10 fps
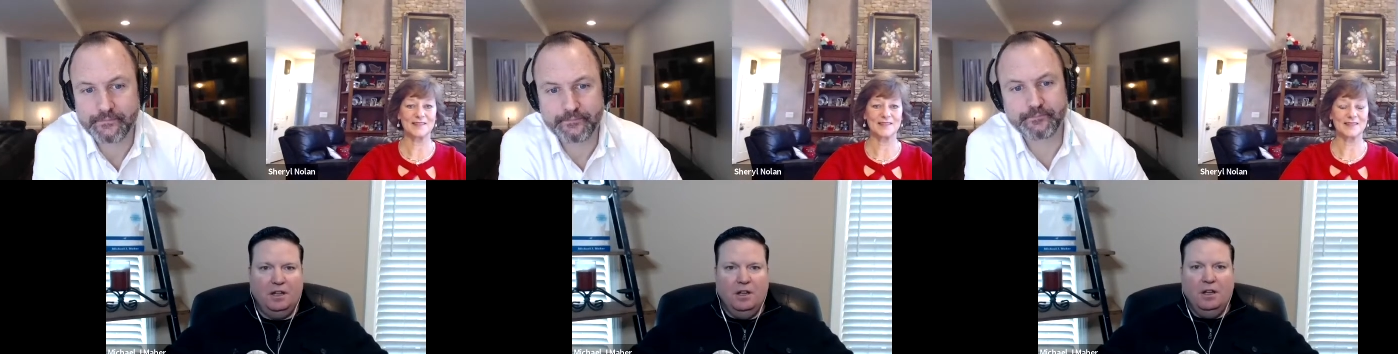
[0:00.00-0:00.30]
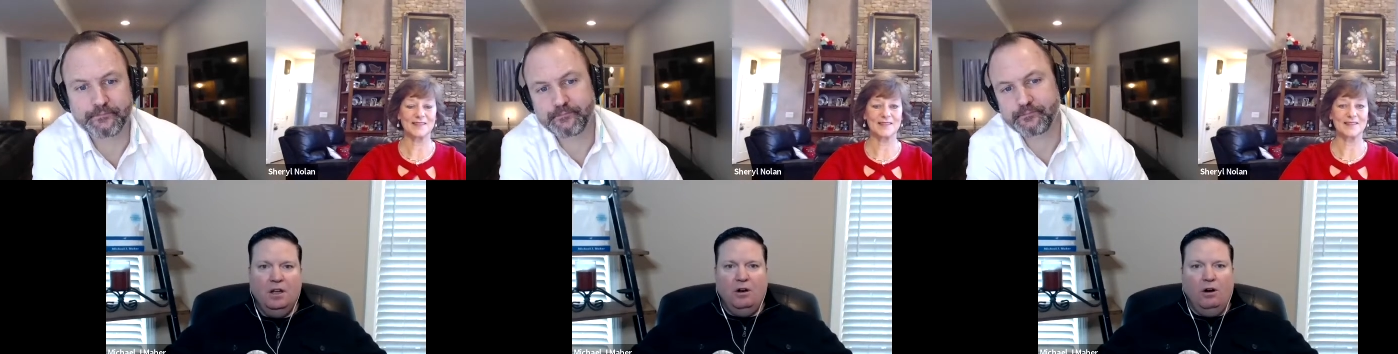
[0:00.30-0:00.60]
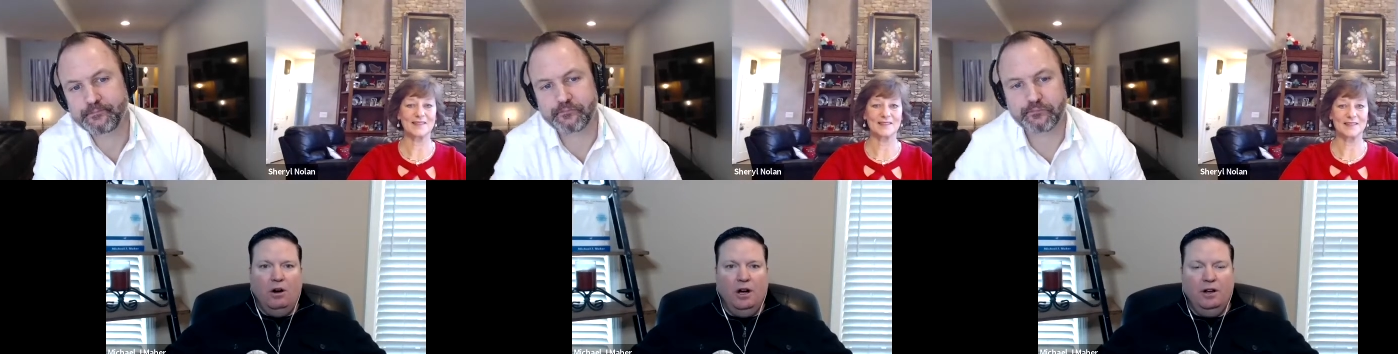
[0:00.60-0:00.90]
Speaker 1: mm.
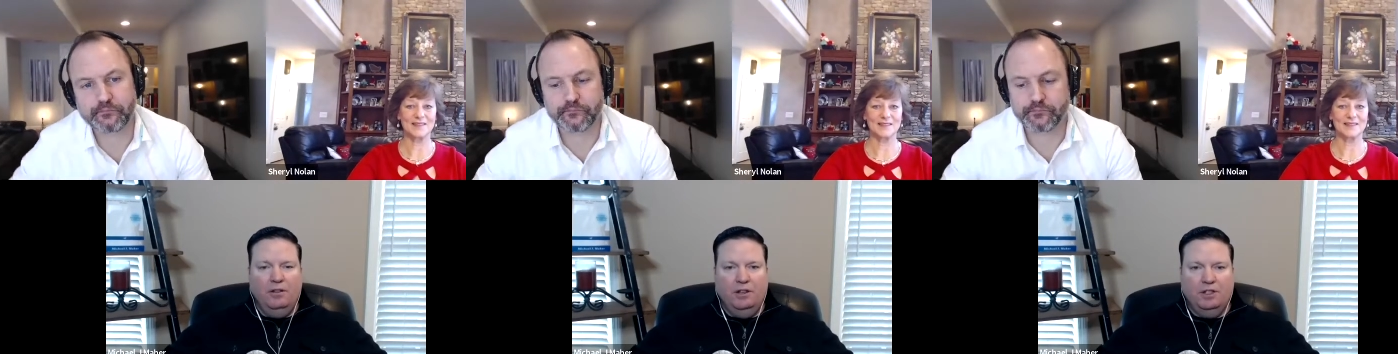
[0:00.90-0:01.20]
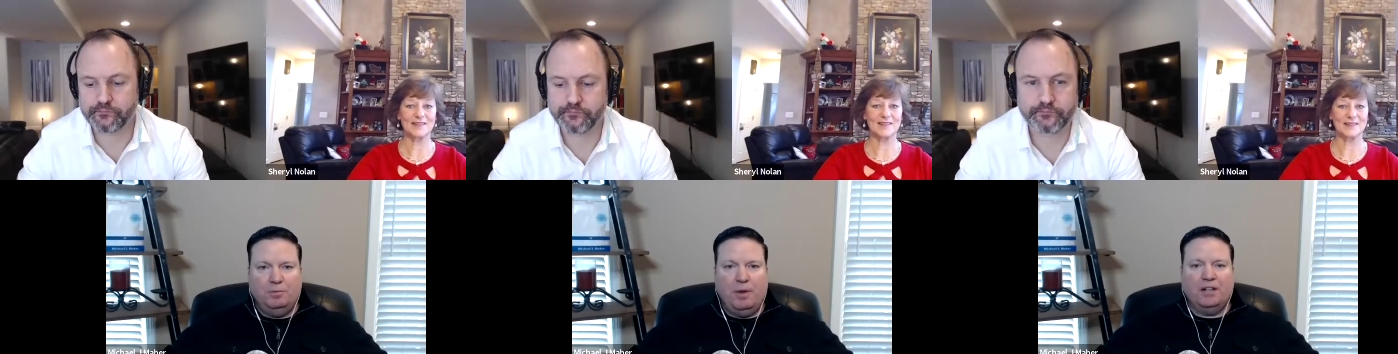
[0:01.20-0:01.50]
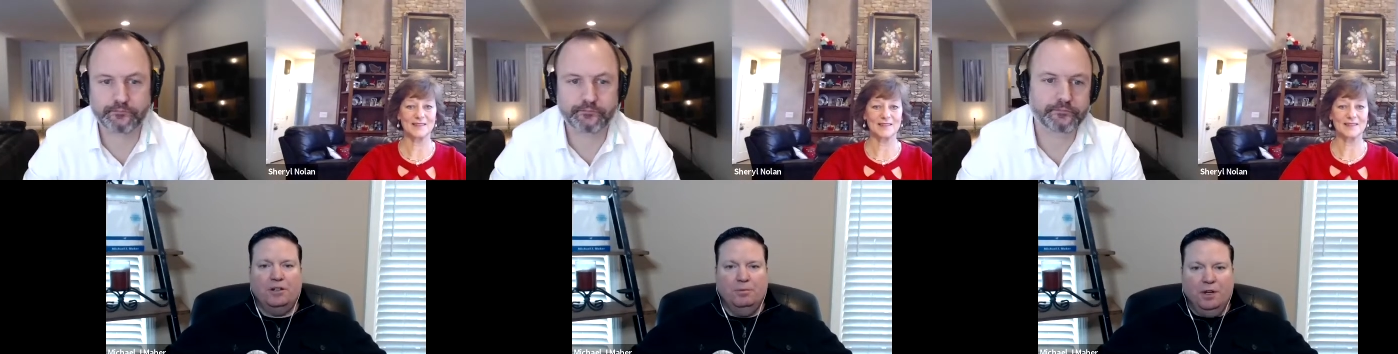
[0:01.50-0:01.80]
on the
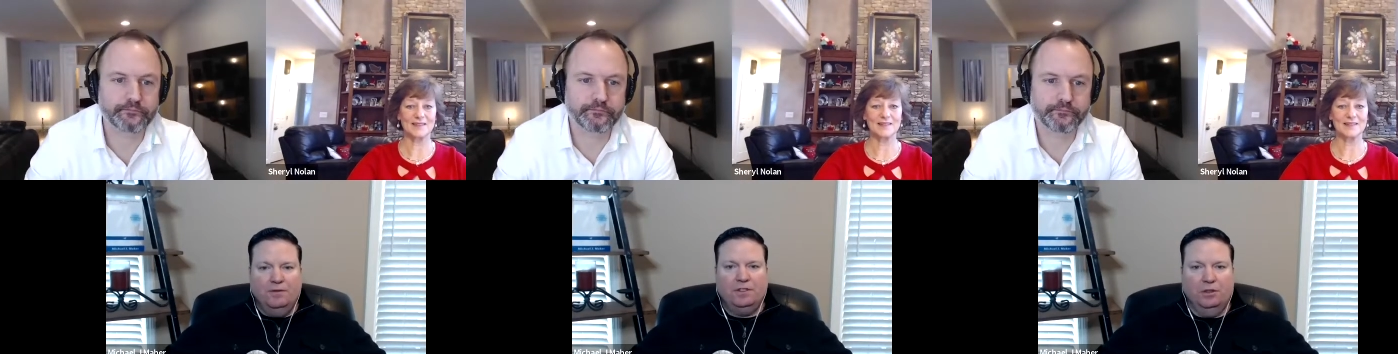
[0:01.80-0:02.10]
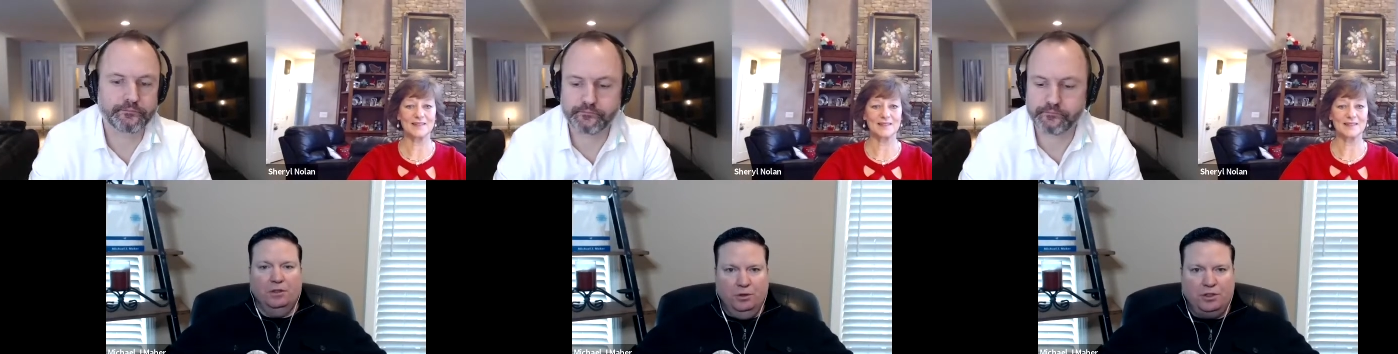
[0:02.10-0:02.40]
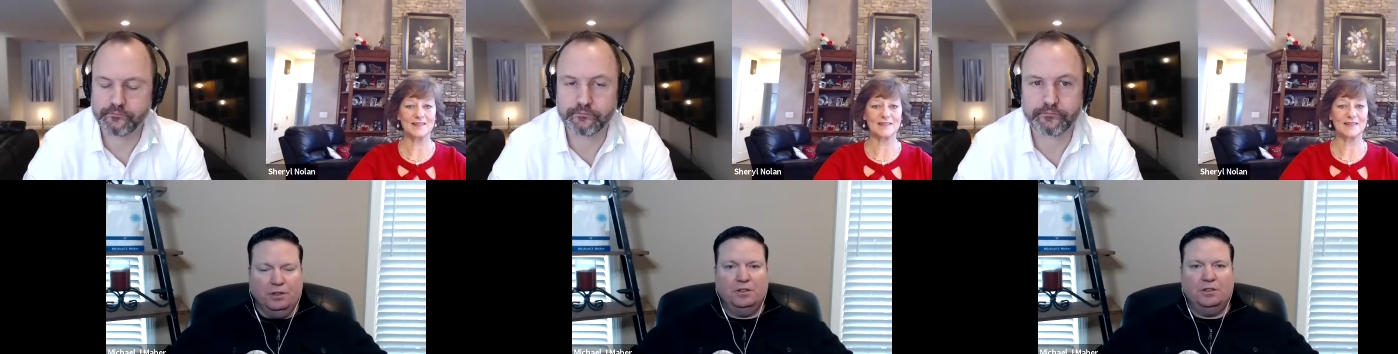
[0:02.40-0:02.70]
spectrum of
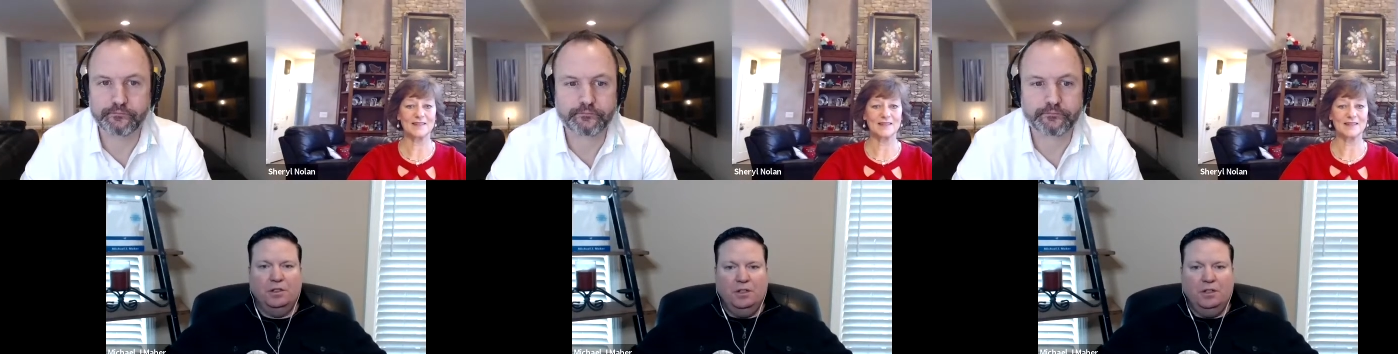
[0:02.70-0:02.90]
solutions